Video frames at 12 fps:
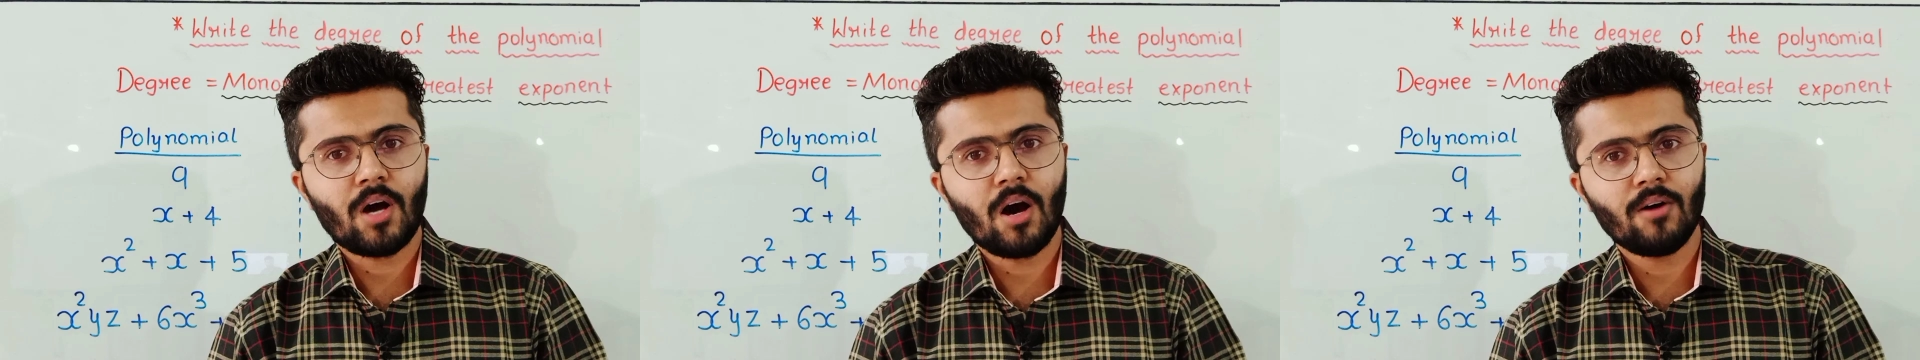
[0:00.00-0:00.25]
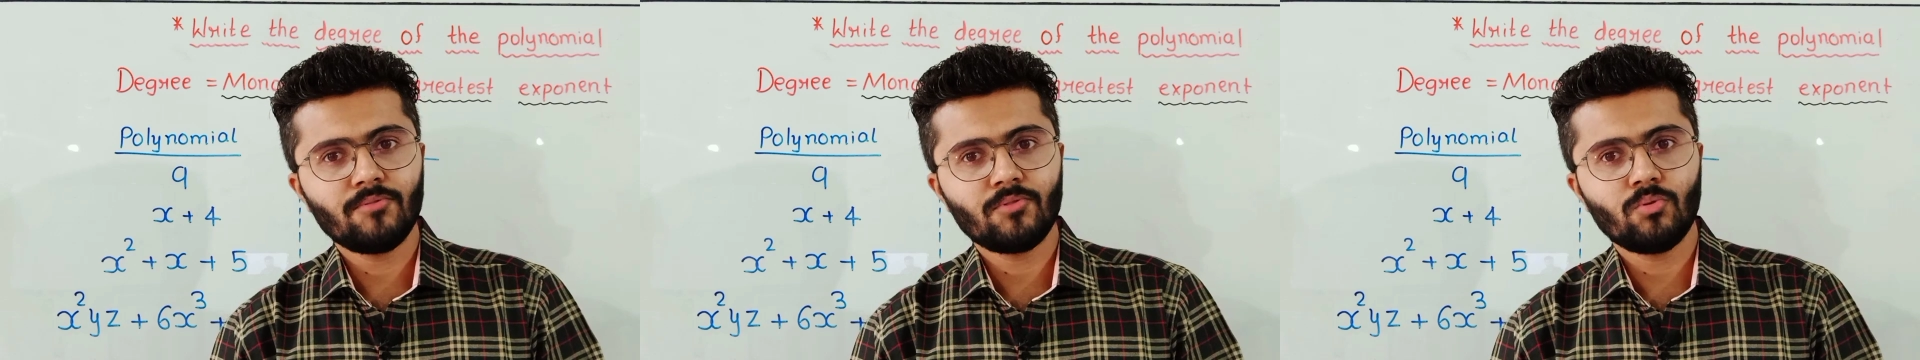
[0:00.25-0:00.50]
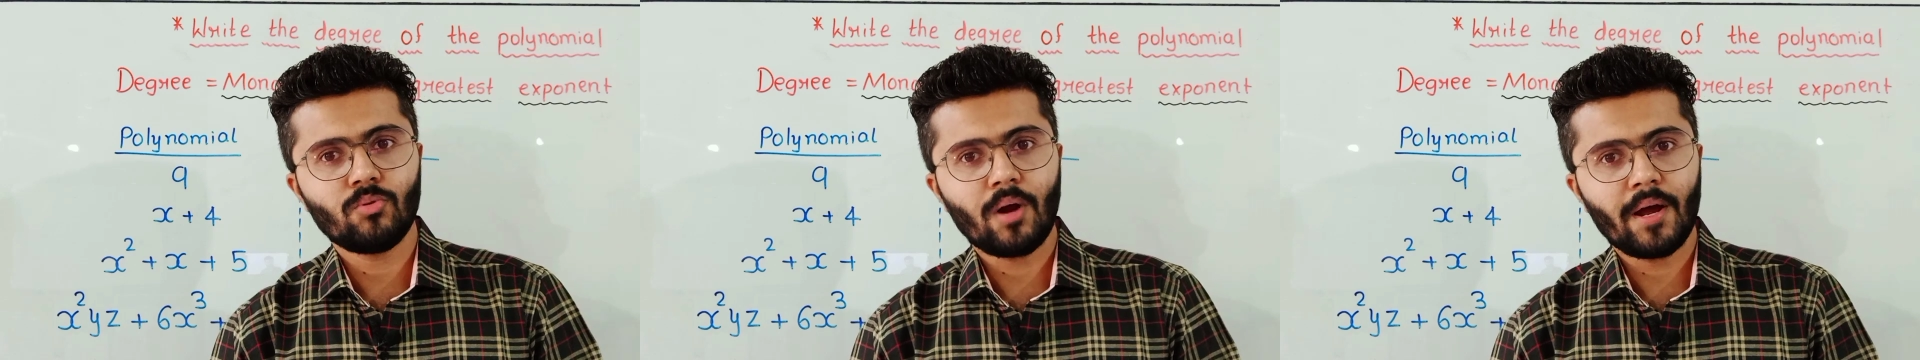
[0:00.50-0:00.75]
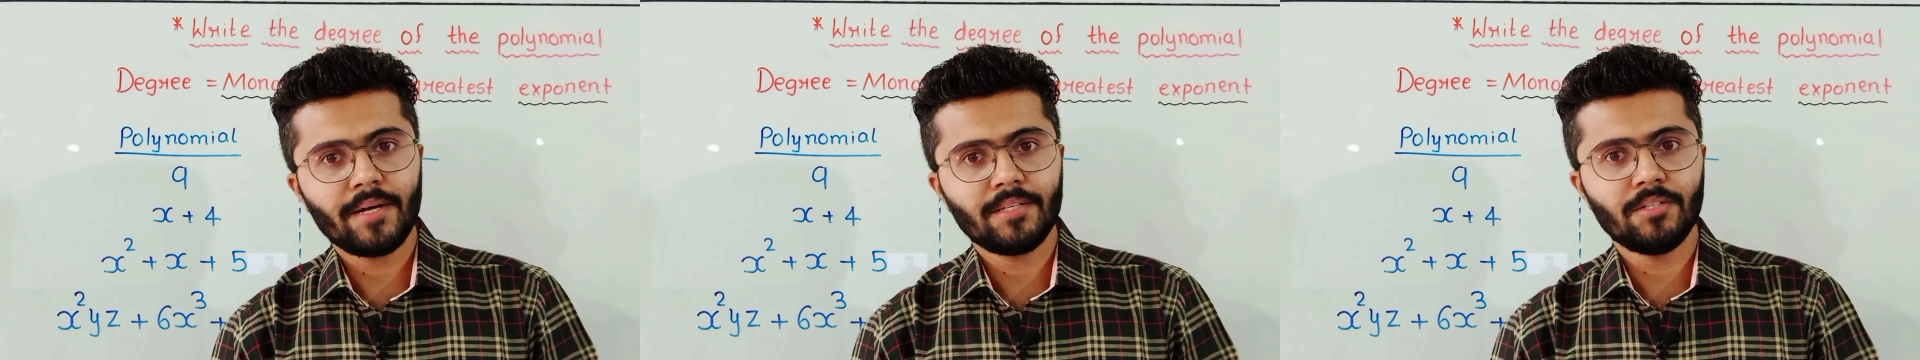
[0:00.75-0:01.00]
how to
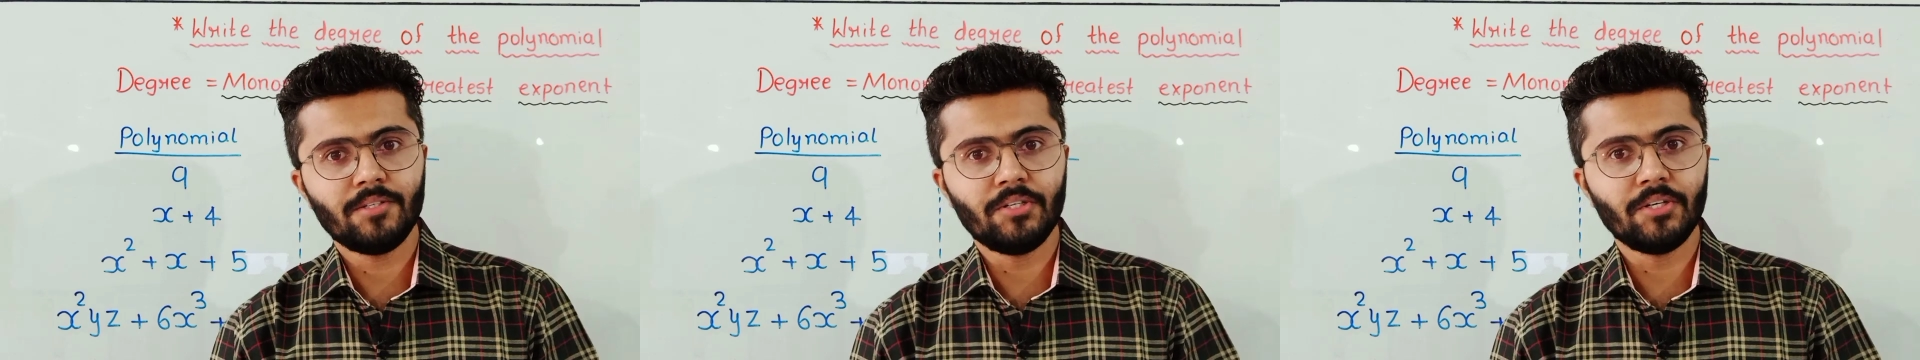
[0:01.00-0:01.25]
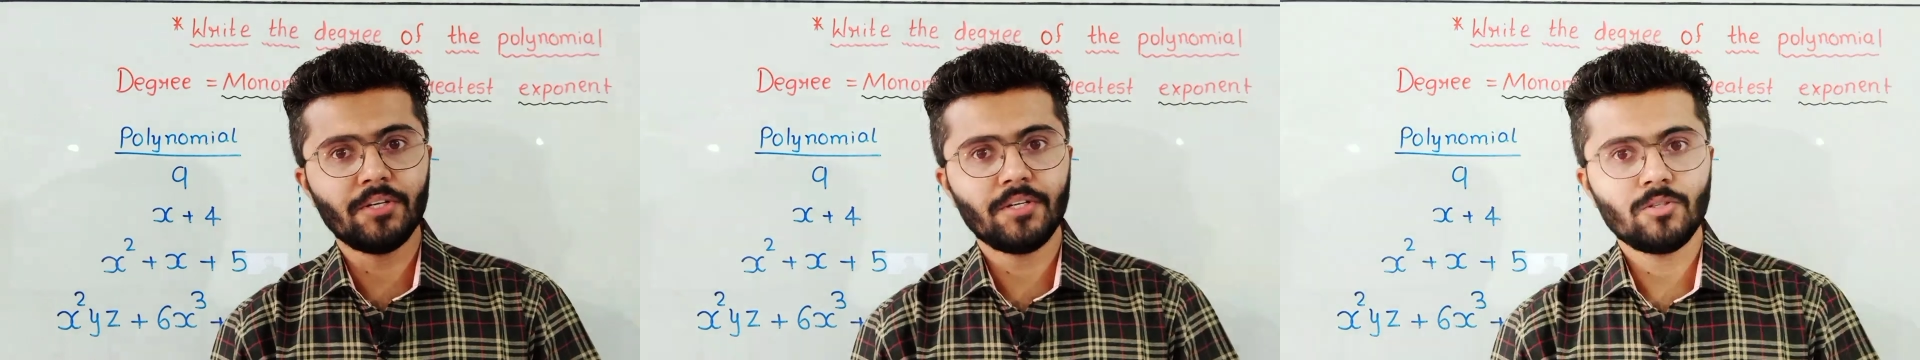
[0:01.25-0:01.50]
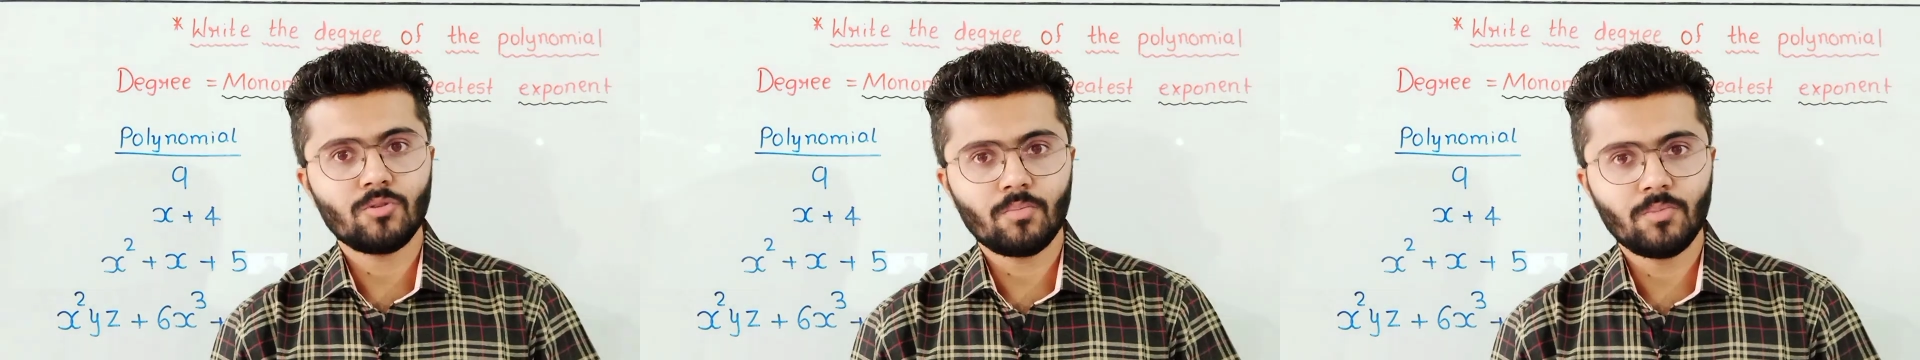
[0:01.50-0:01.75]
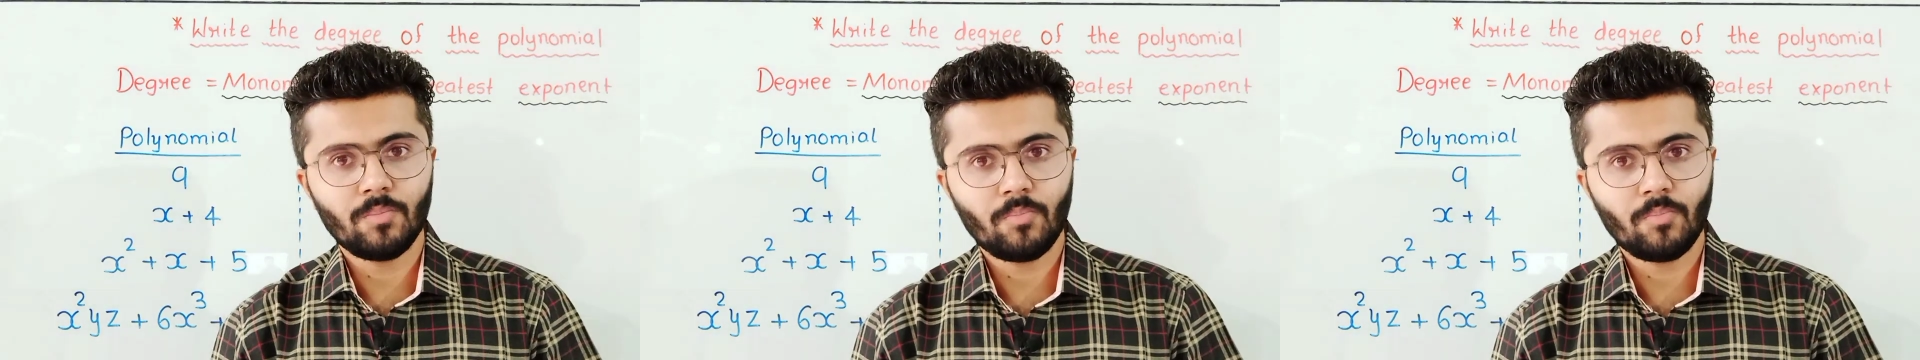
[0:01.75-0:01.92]
write the degrees of the